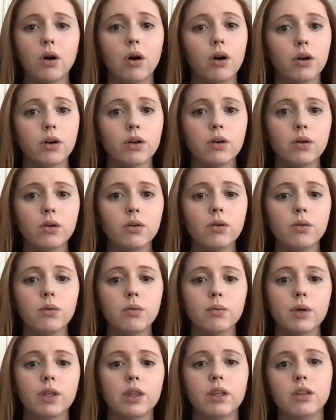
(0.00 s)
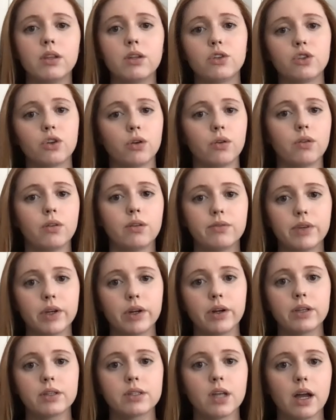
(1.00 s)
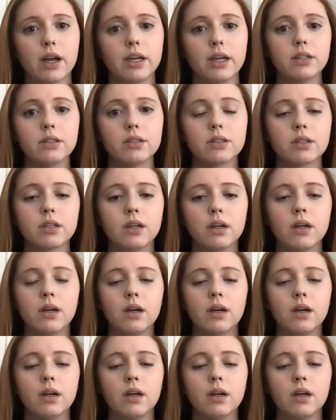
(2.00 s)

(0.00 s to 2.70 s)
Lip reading: article within the Journal of Dairy Science,